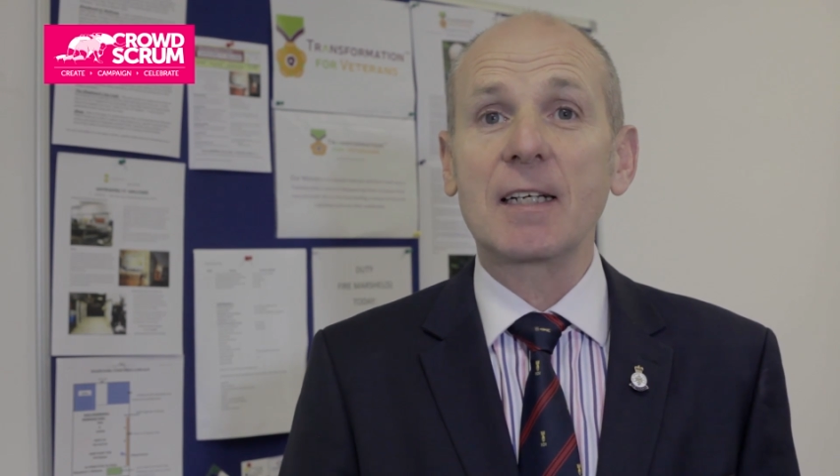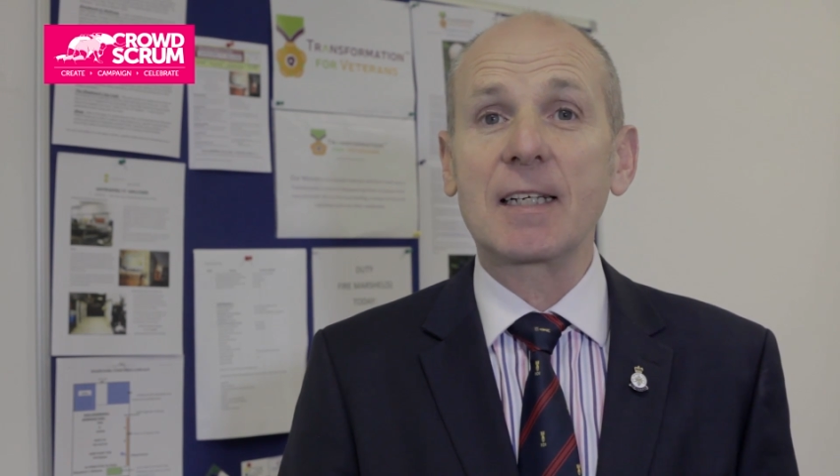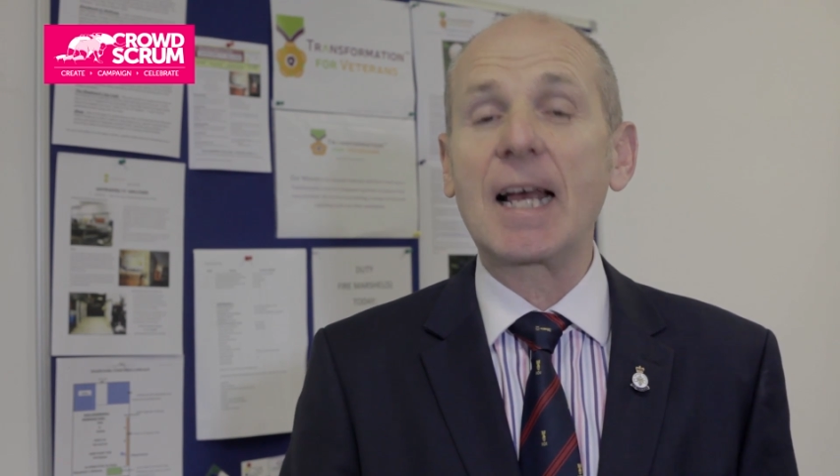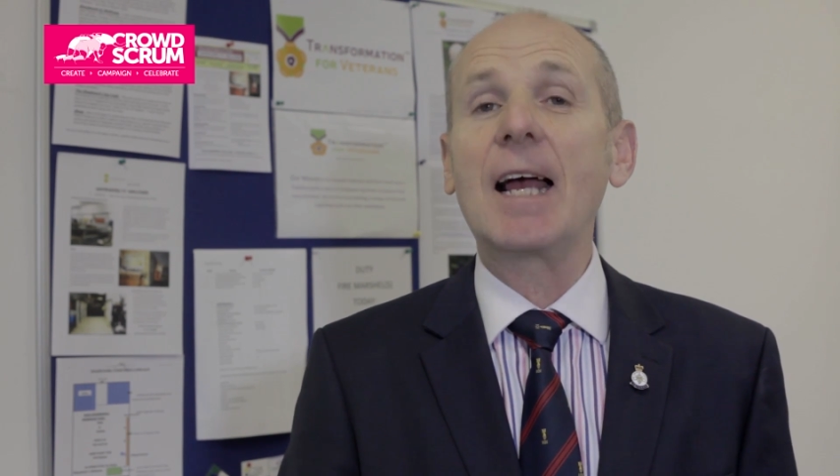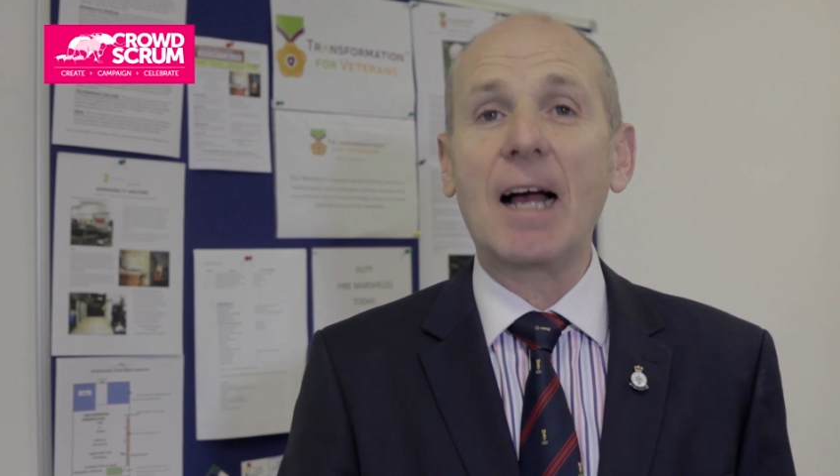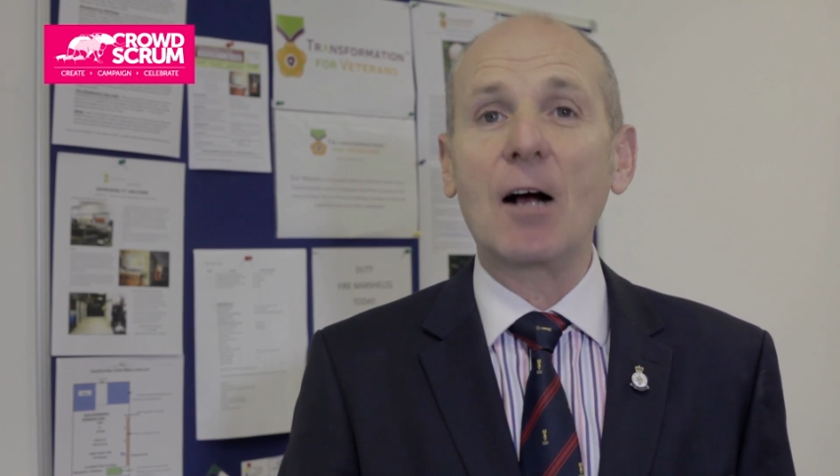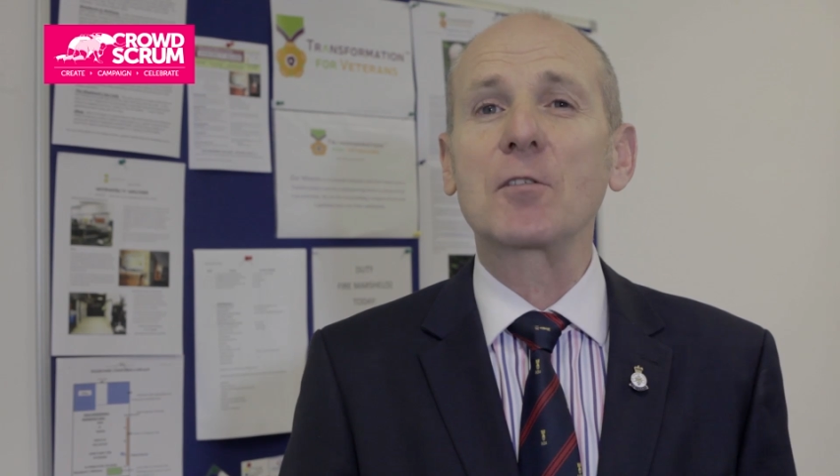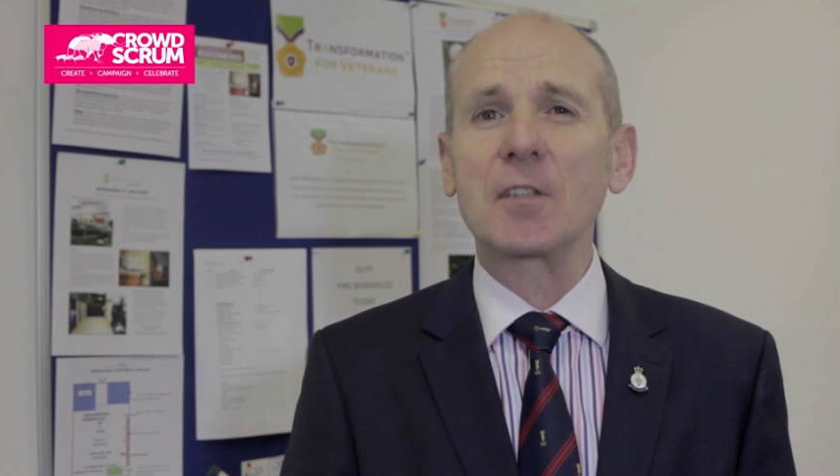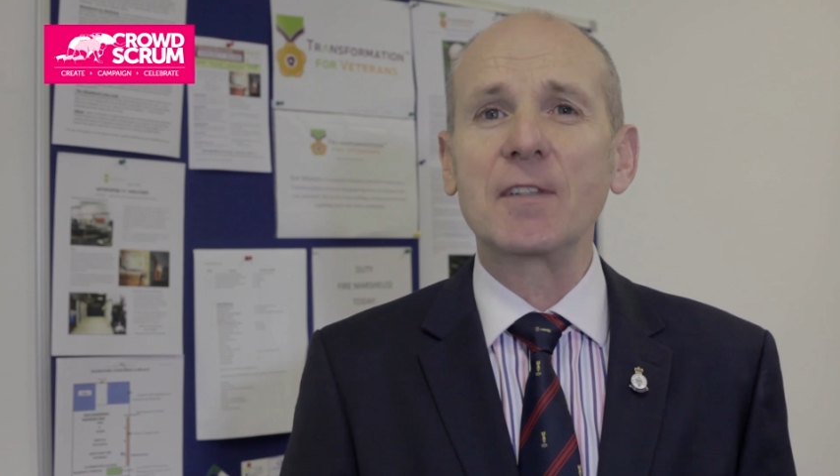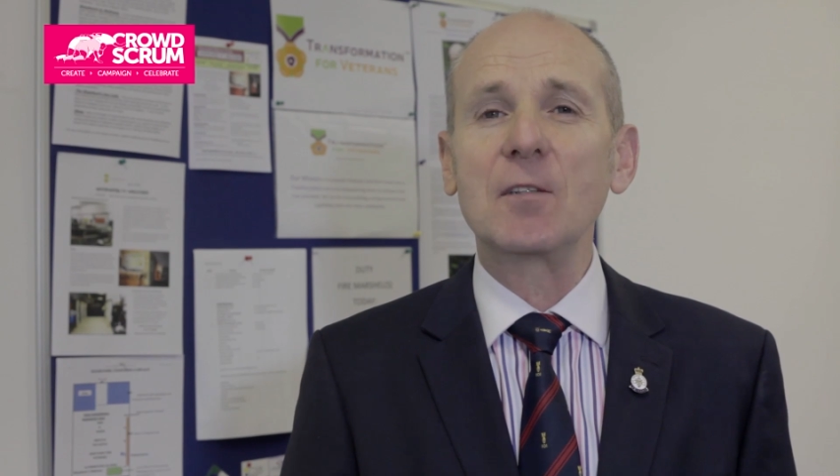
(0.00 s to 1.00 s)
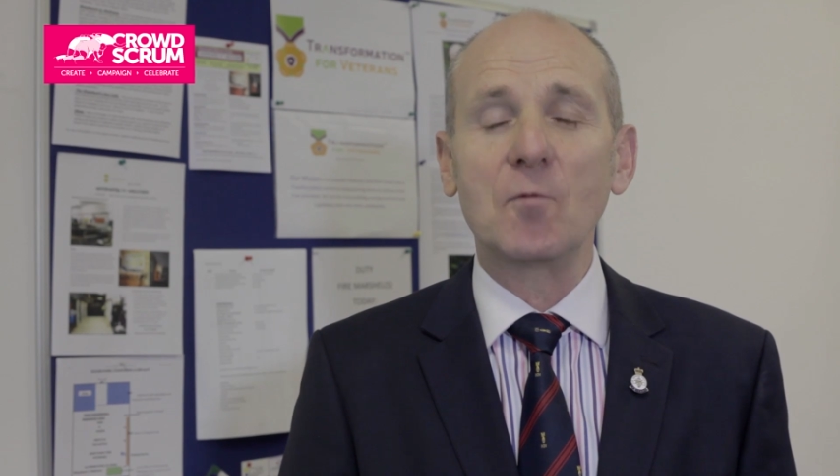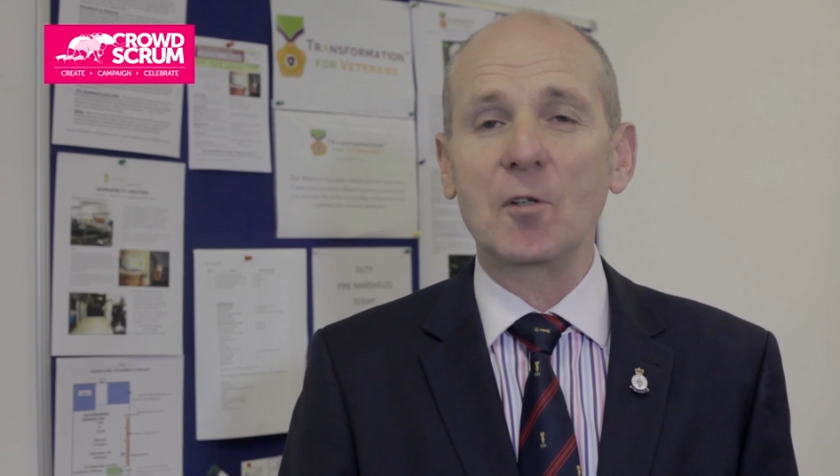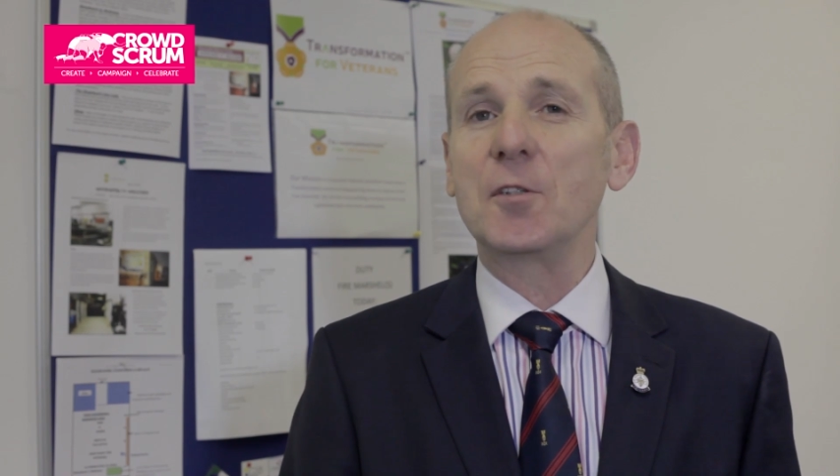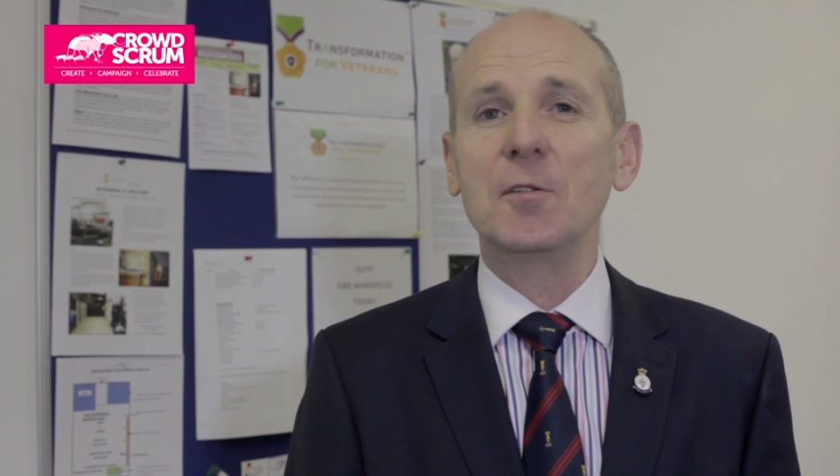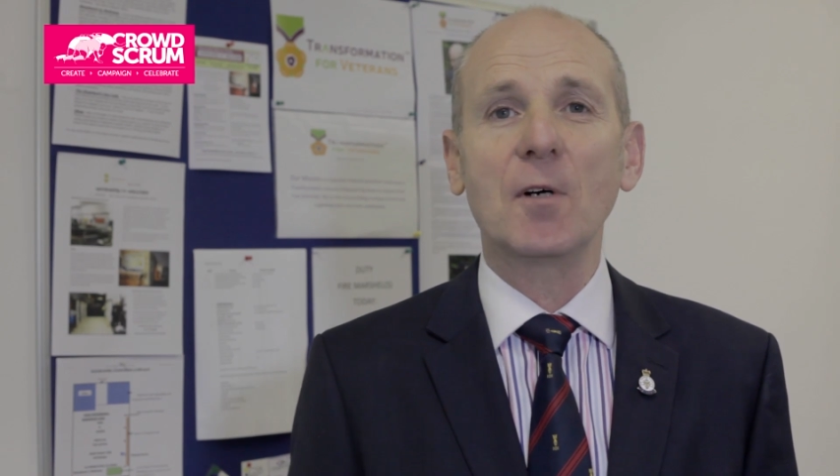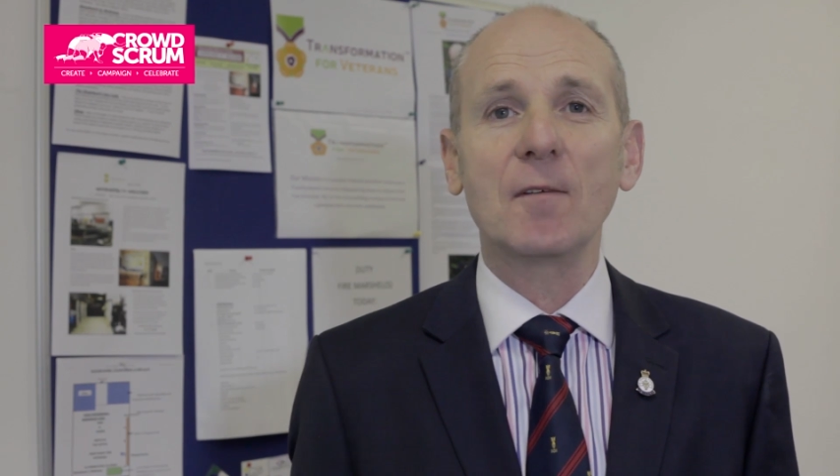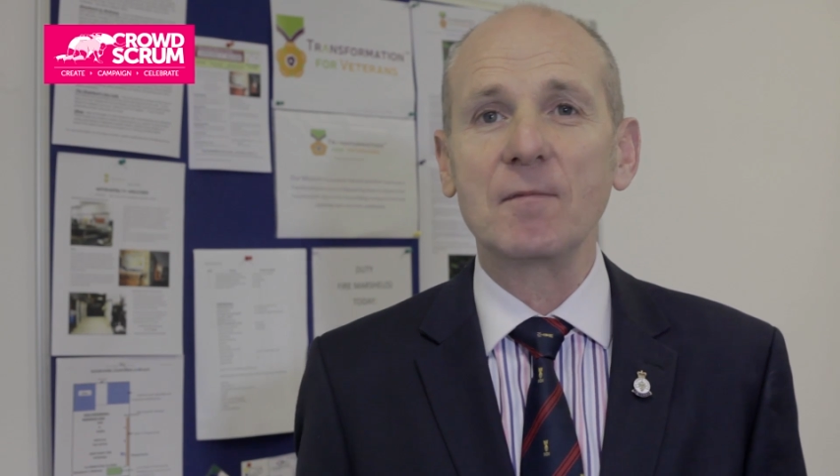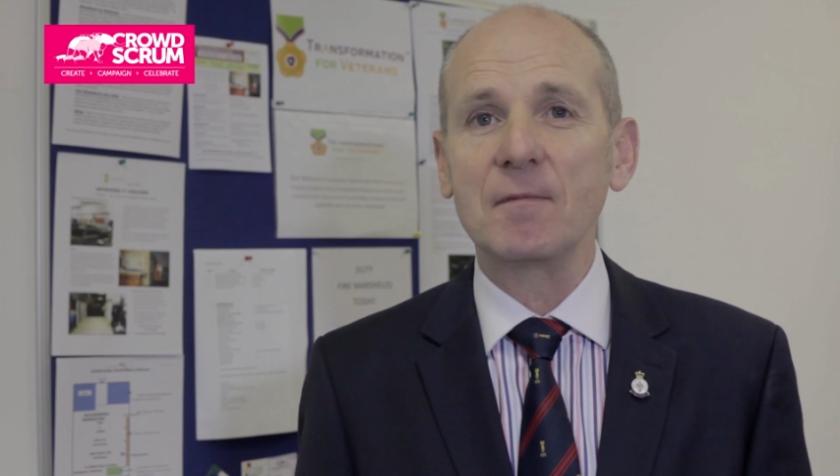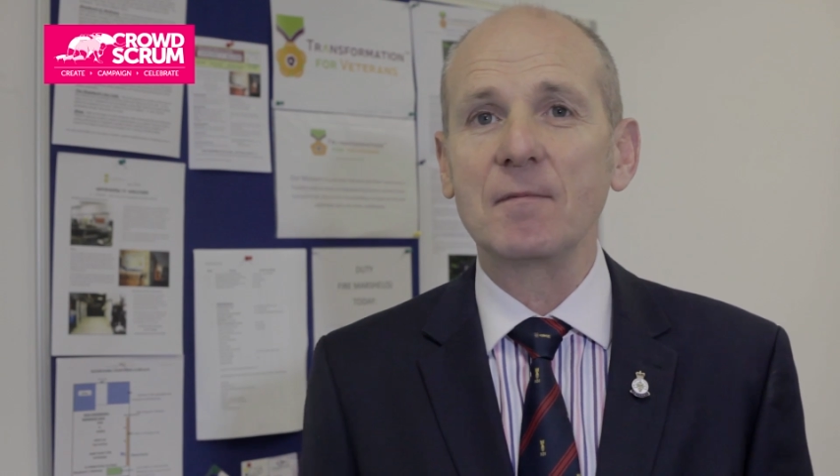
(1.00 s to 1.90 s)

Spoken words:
get out of it what you want.